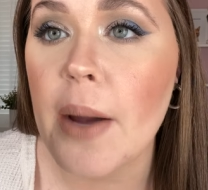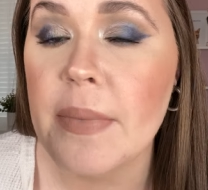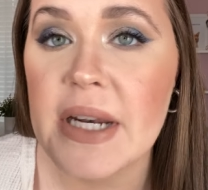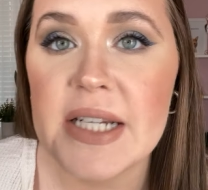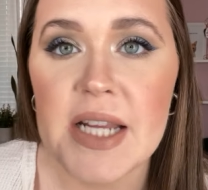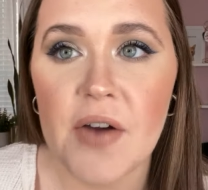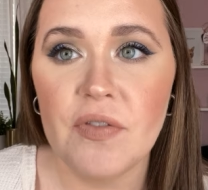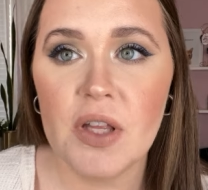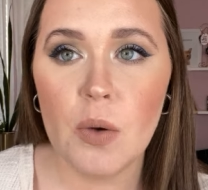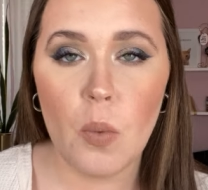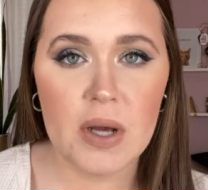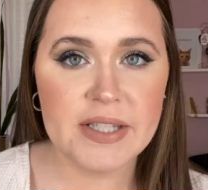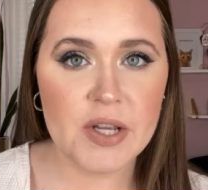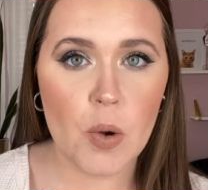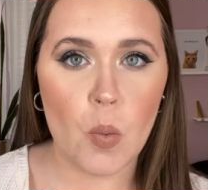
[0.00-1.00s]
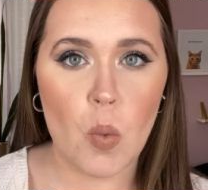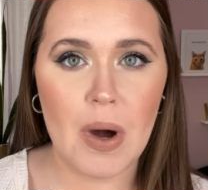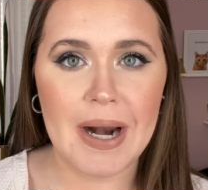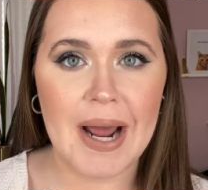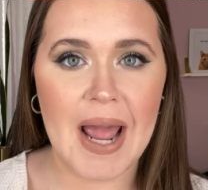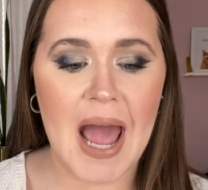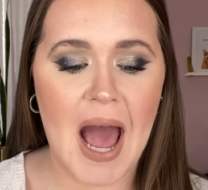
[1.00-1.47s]
I mean, it definitely wasn't
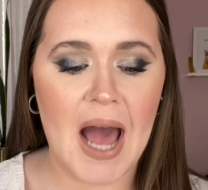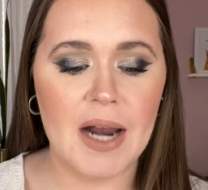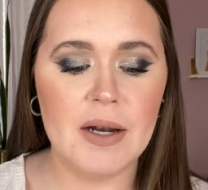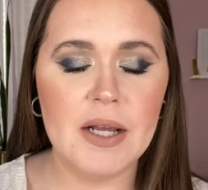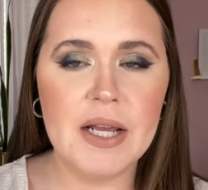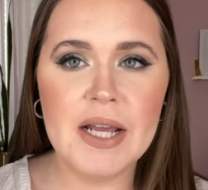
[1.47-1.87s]
what I had